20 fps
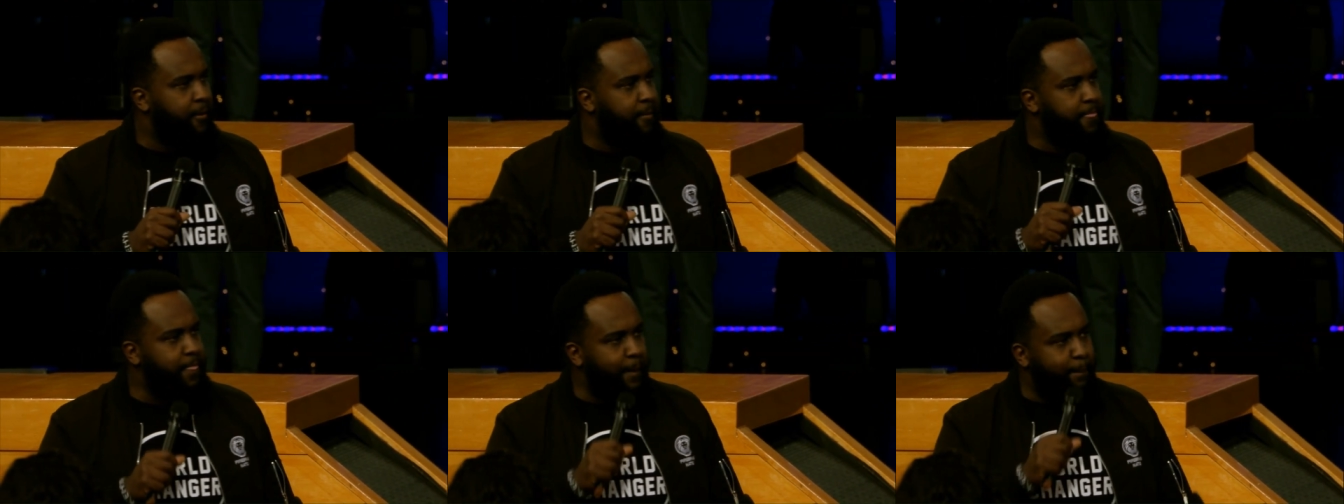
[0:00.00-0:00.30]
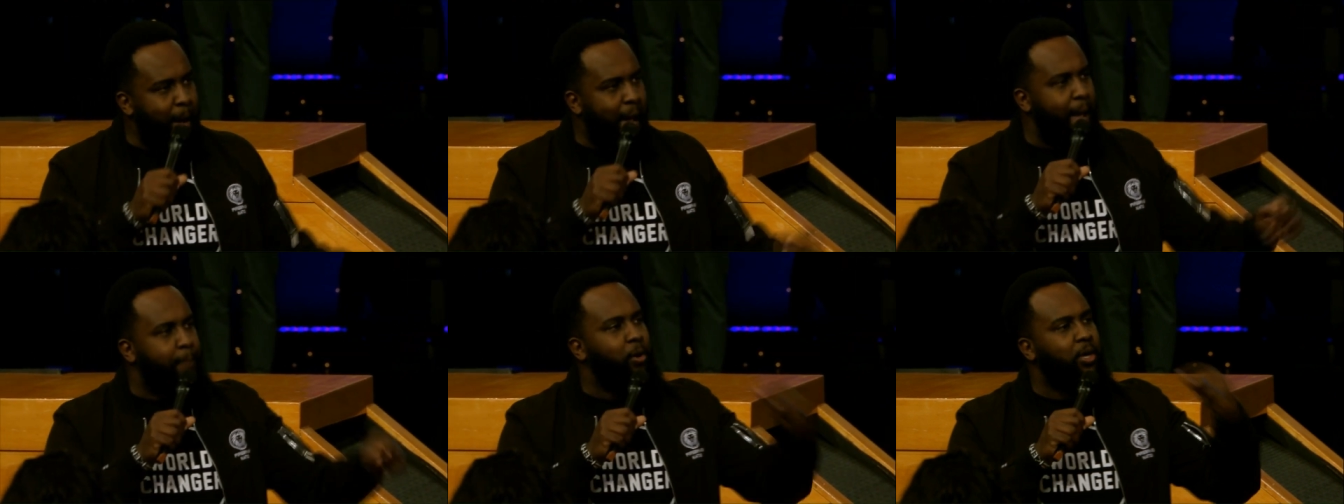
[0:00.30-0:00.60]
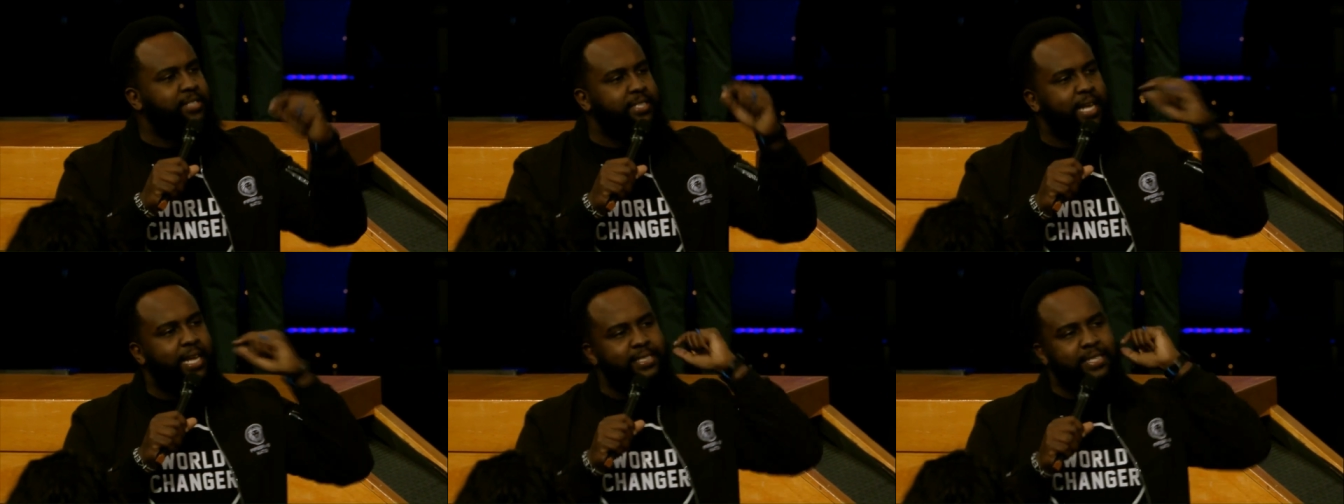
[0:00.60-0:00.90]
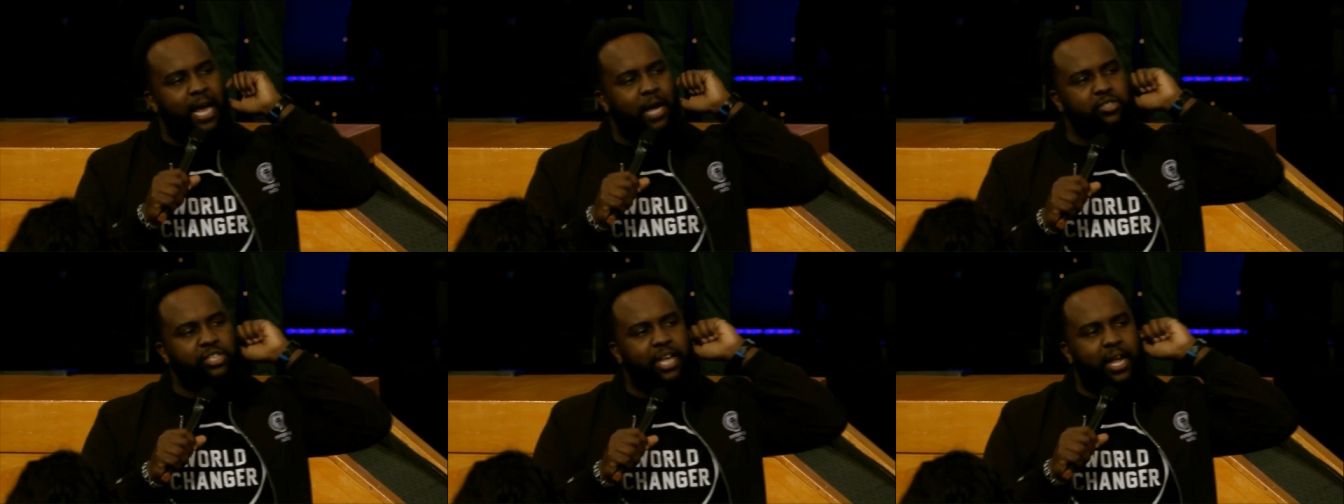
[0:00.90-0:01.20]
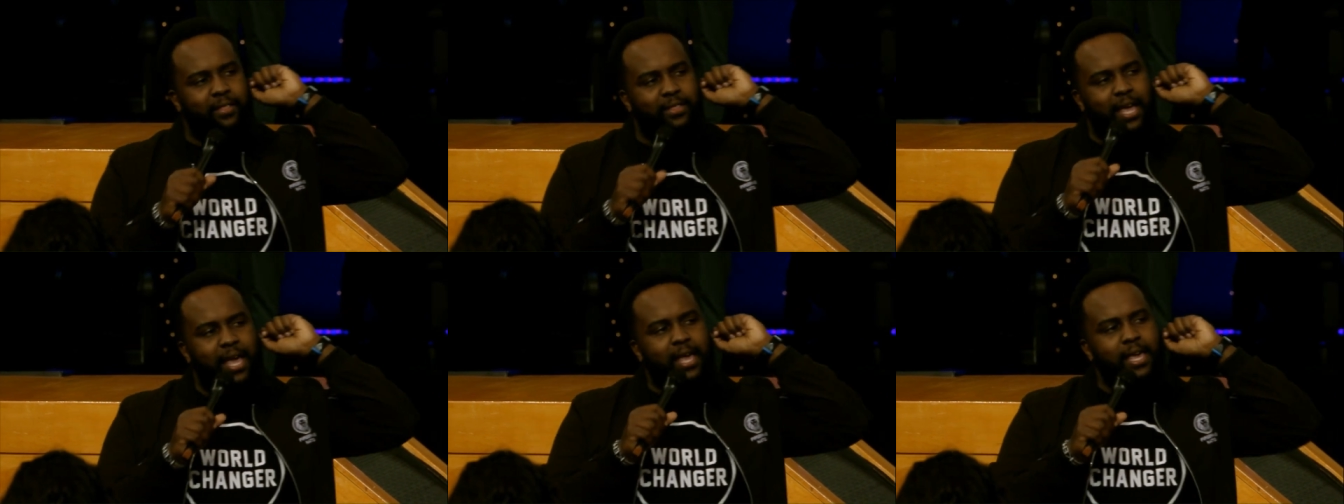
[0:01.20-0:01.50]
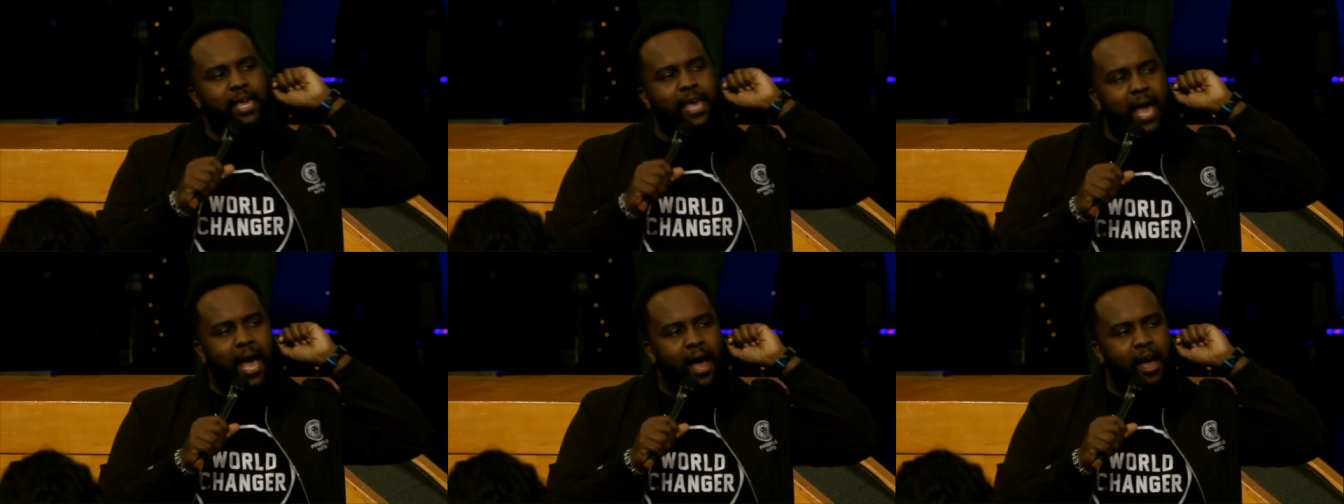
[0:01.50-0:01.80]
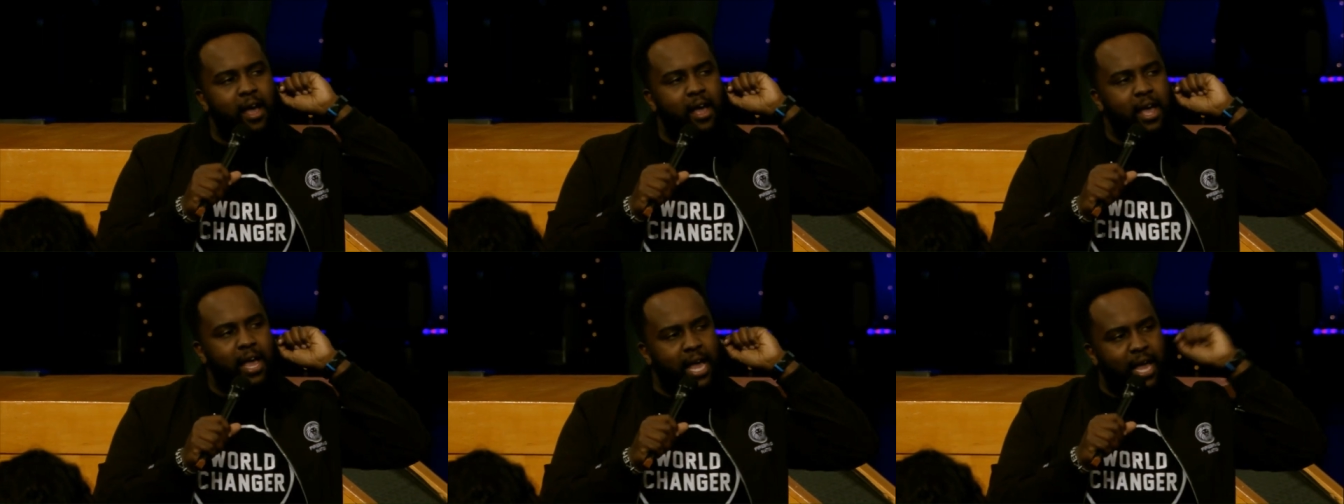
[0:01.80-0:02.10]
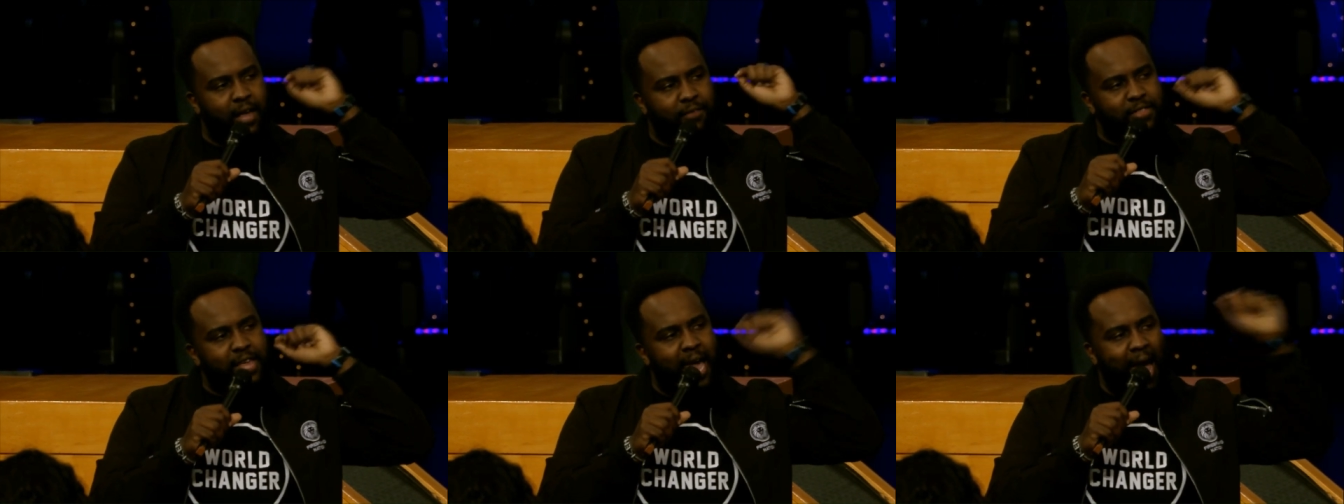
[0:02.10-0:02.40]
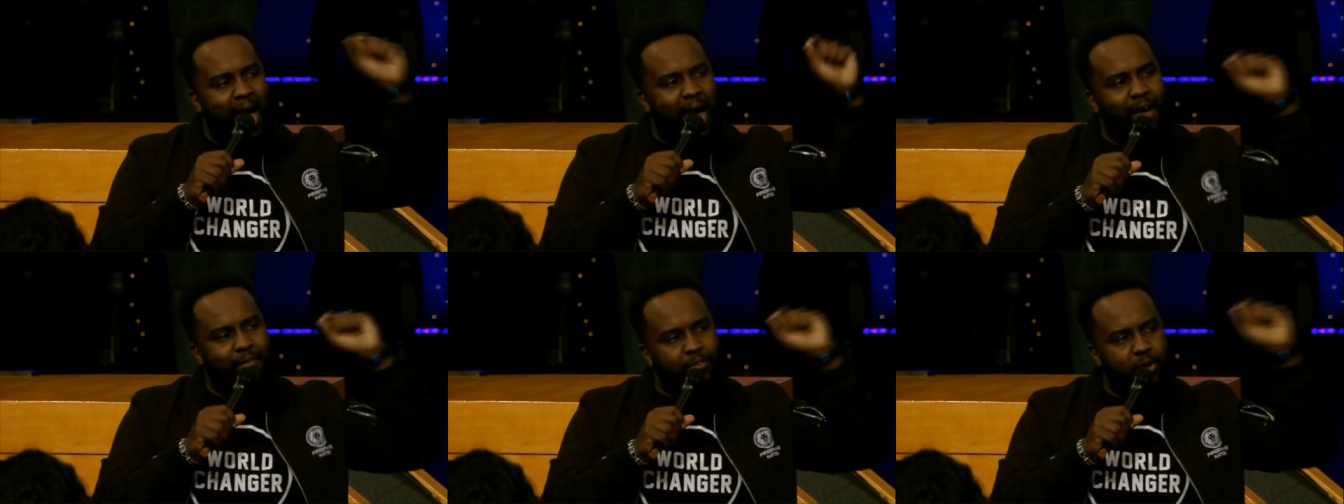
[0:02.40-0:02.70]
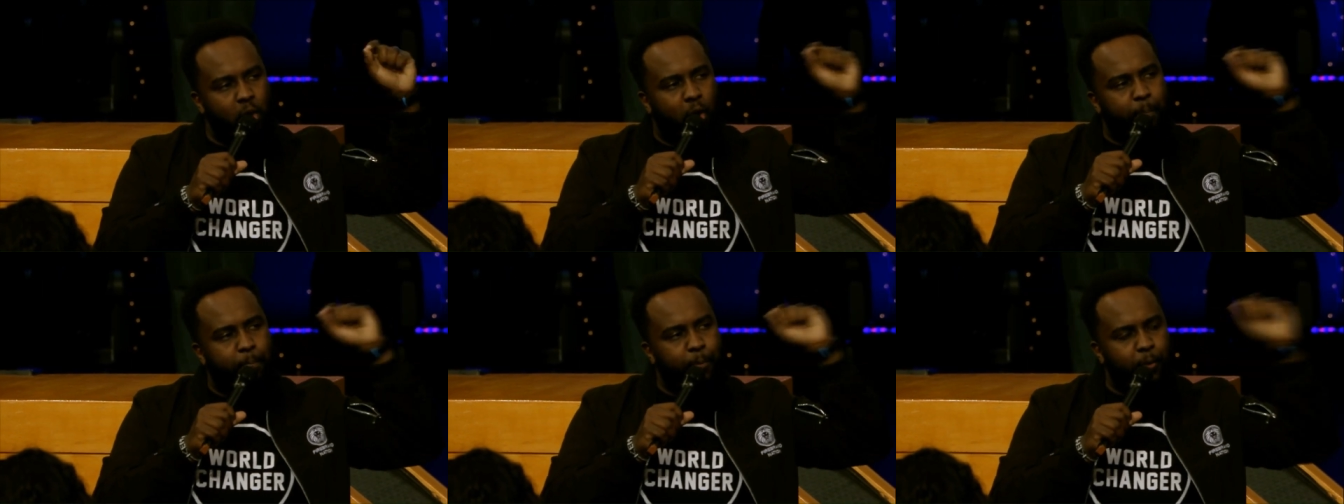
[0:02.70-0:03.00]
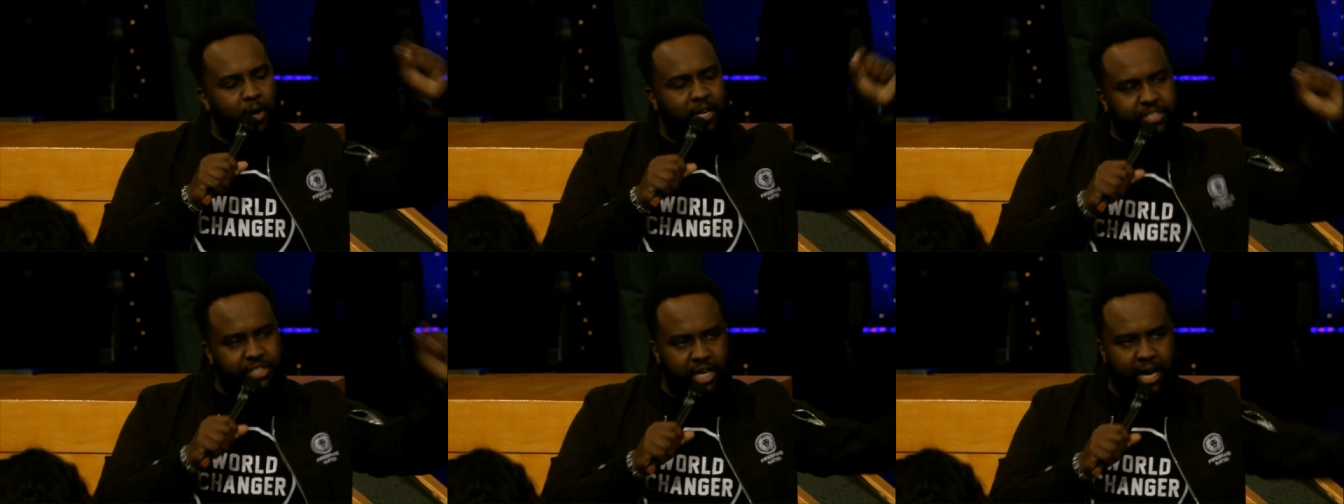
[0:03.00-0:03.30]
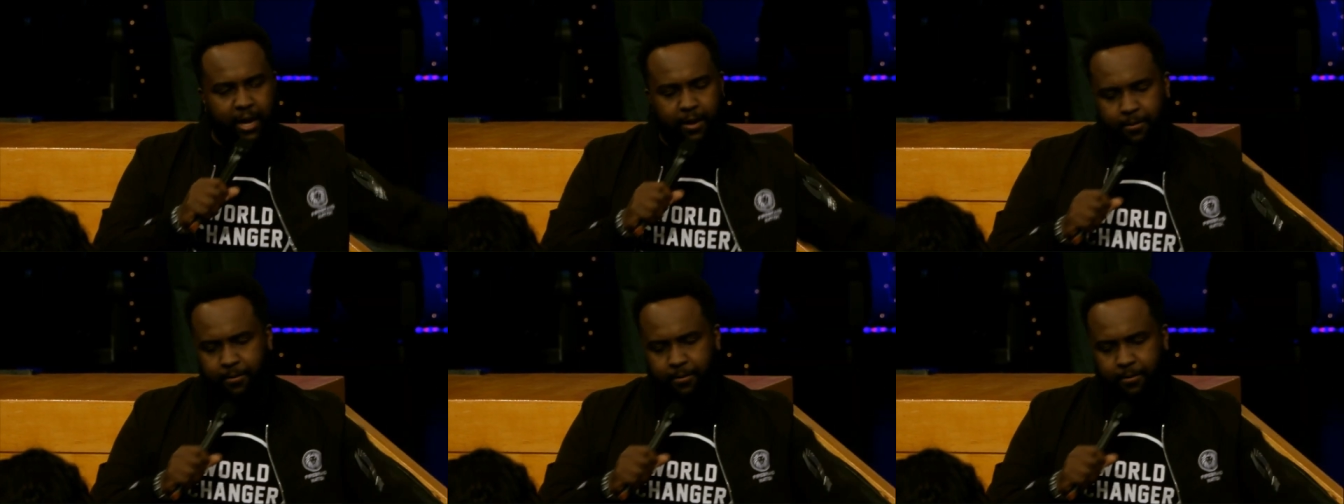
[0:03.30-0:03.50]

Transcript: The Bible says, How shall they hear if they have no preacher?